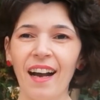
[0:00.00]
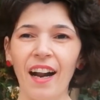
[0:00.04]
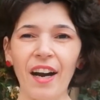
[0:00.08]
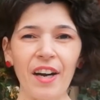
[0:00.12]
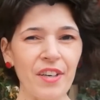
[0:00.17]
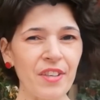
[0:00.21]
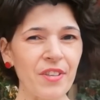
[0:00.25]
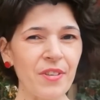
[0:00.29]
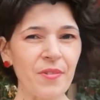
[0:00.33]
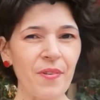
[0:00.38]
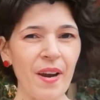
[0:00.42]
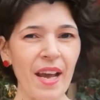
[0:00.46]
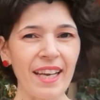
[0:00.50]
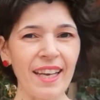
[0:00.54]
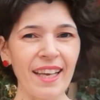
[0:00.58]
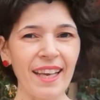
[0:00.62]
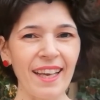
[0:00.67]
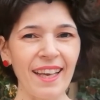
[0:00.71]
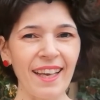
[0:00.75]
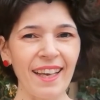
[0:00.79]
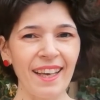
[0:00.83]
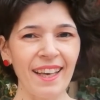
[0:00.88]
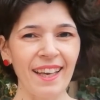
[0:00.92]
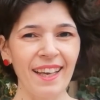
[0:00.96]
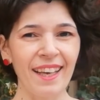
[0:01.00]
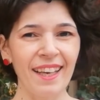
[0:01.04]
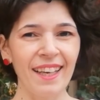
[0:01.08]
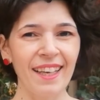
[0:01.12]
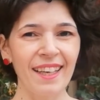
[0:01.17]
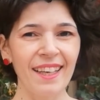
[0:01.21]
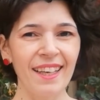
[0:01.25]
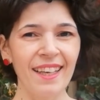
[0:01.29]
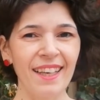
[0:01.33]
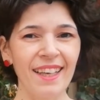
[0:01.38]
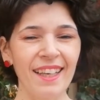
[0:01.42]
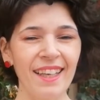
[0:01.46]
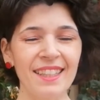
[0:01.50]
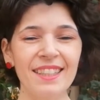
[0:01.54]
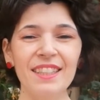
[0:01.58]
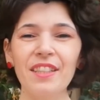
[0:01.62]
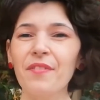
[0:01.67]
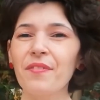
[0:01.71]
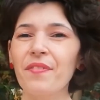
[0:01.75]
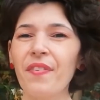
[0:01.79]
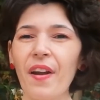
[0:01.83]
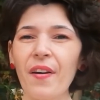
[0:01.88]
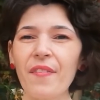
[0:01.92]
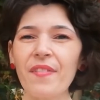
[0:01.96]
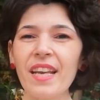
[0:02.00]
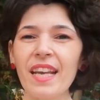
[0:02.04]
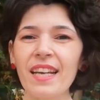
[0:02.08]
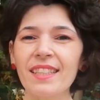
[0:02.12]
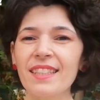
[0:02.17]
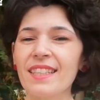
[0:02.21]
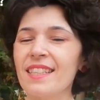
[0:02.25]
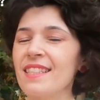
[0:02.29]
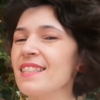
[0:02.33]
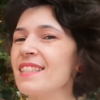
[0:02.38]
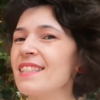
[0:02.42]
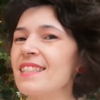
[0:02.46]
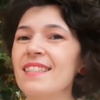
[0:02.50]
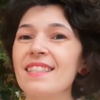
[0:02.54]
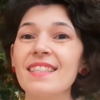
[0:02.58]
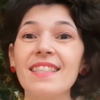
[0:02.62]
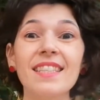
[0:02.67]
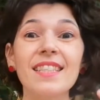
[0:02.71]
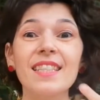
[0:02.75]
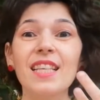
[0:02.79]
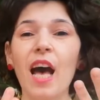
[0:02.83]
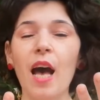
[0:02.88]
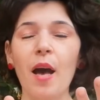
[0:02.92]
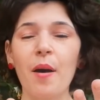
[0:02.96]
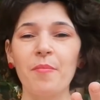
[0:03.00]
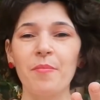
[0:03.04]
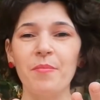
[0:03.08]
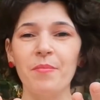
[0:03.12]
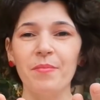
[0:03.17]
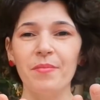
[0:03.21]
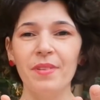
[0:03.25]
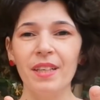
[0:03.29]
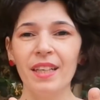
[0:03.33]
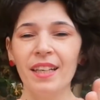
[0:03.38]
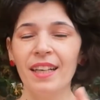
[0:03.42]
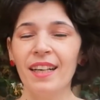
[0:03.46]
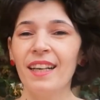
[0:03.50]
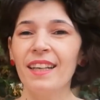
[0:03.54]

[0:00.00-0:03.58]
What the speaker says: Are you ready? The variant is some.